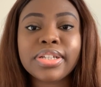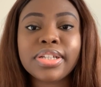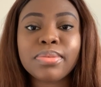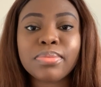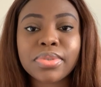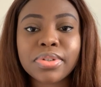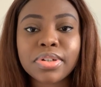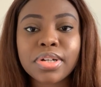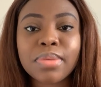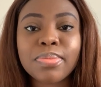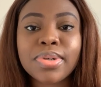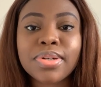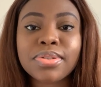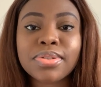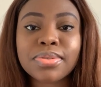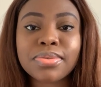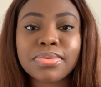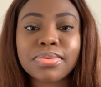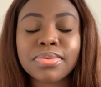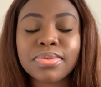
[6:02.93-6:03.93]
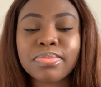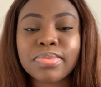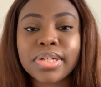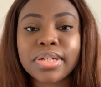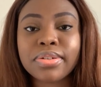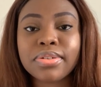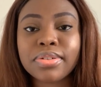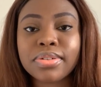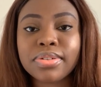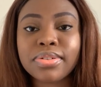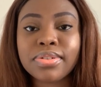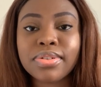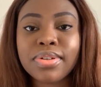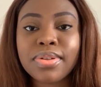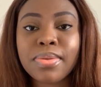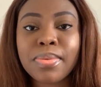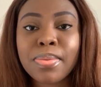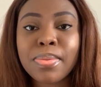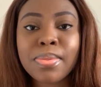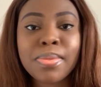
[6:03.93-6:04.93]
let me talk about school. Oh my god,
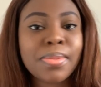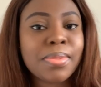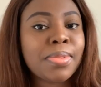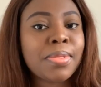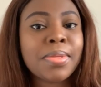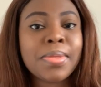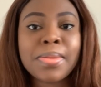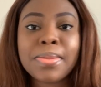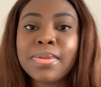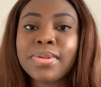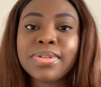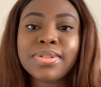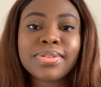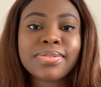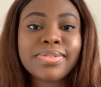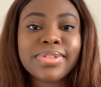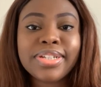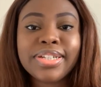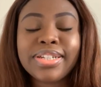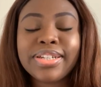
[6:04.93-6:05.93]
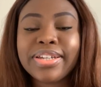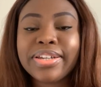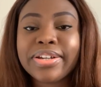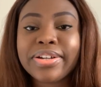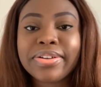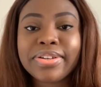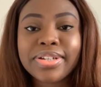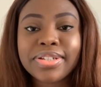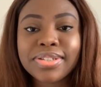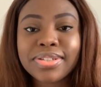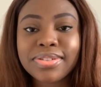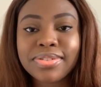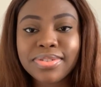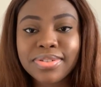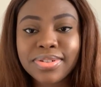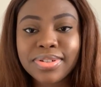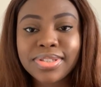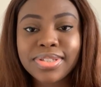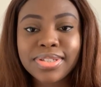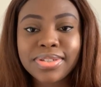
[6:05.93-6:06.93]
schooling here is
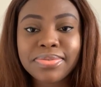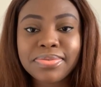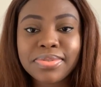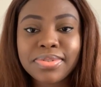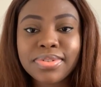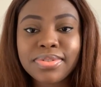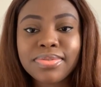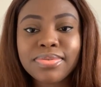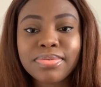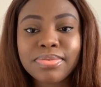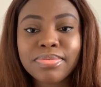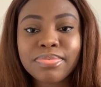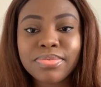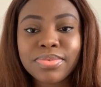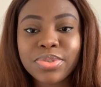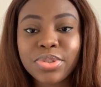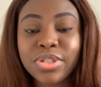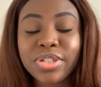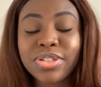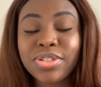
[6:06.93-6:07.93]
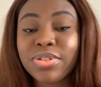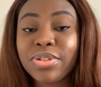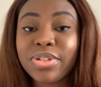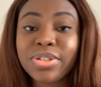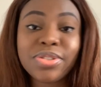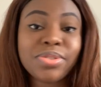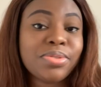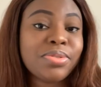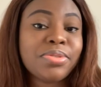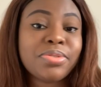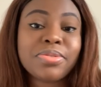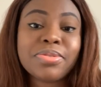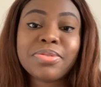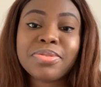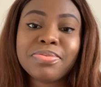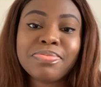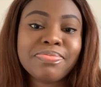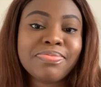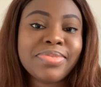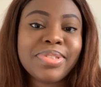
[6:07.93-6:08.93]
not even, it's no joke.
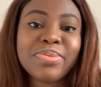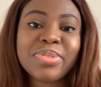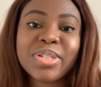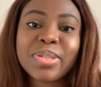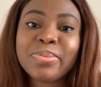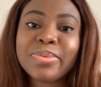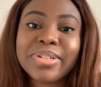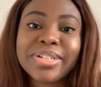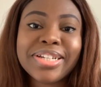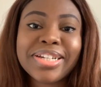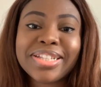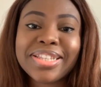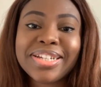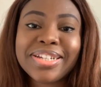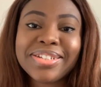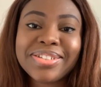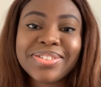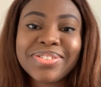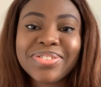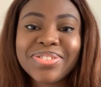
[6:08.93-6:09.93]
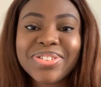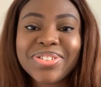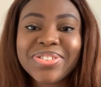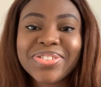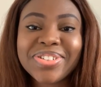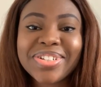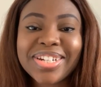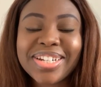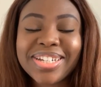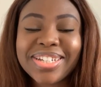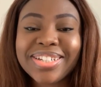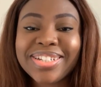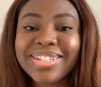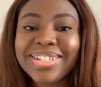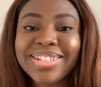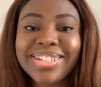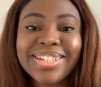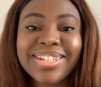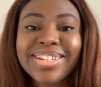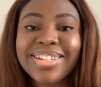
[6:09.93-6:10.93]
Let me just put it like that. It's no joke. Like
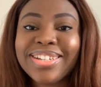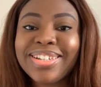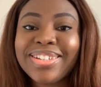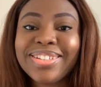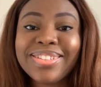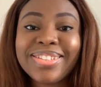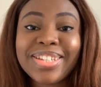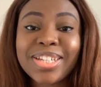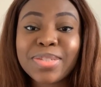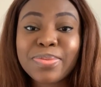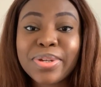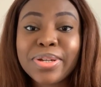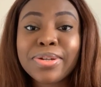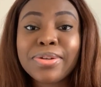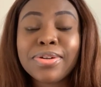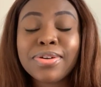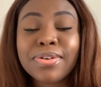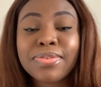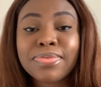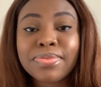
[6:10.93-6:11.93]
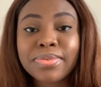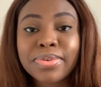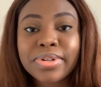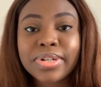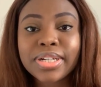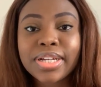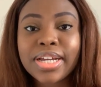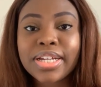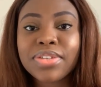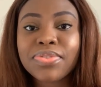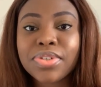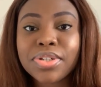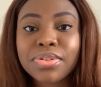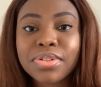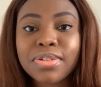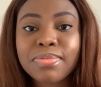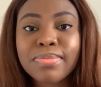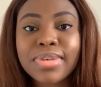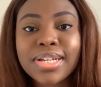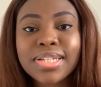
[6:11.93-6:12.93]
they expect a lot of work, and if you're
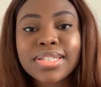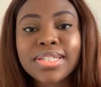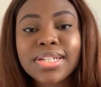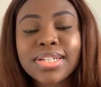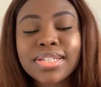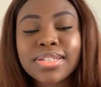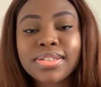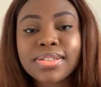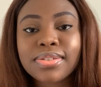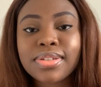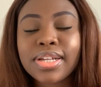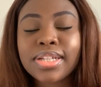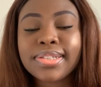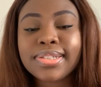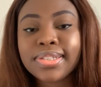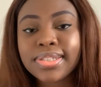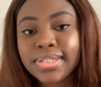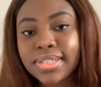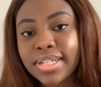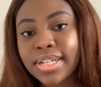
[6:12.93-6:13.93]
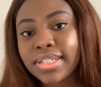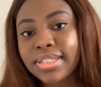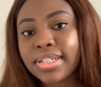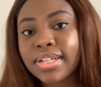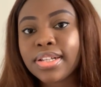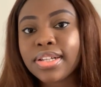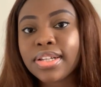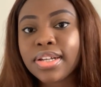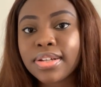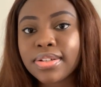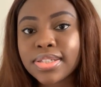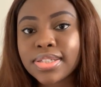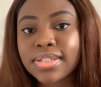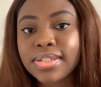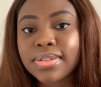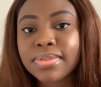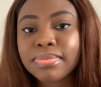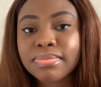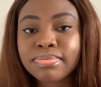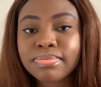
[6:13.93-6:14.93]
doing masters, at least at Dalhousie,